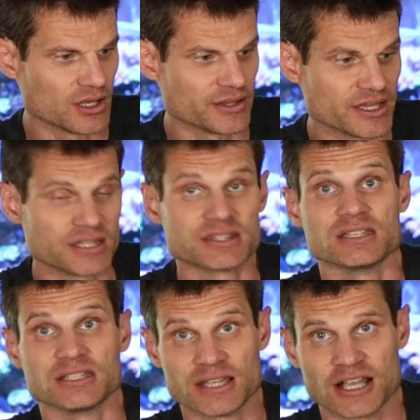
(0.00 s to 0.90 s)
that
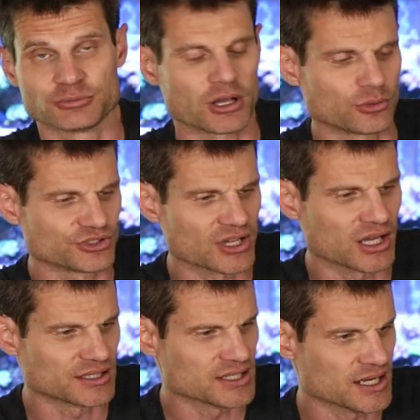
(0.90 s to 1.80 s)
the gas block was
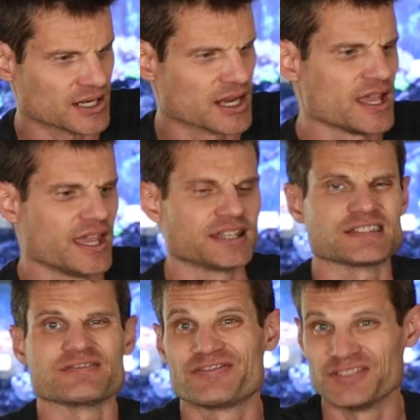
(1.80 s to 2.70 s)
not tight. It
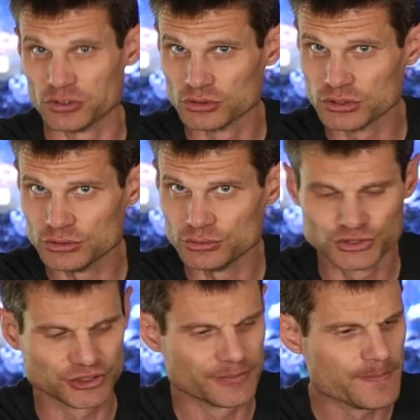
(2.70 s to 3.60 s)
doesn't feel
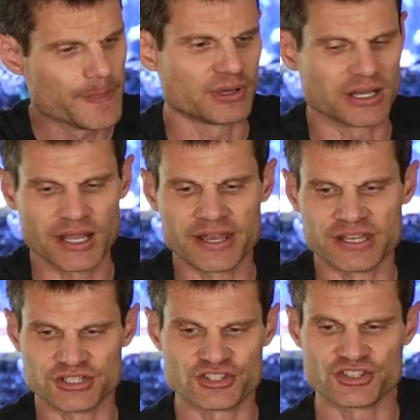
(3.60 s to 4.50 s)
loose, but that
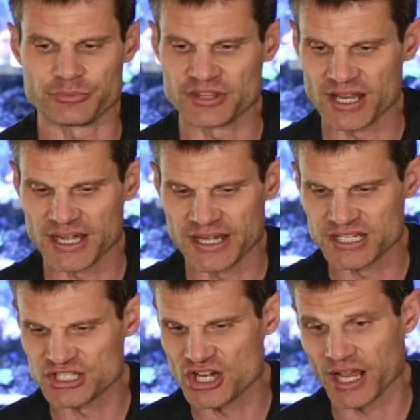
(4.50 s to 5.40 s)
is something that I
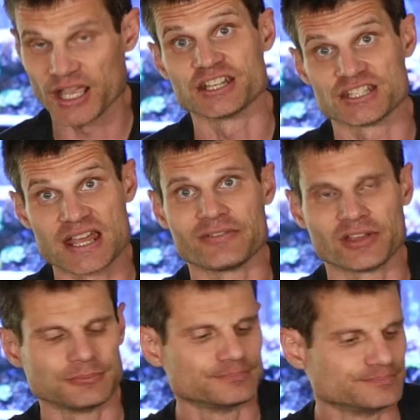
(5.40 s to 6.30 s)
need to check. I just haven't.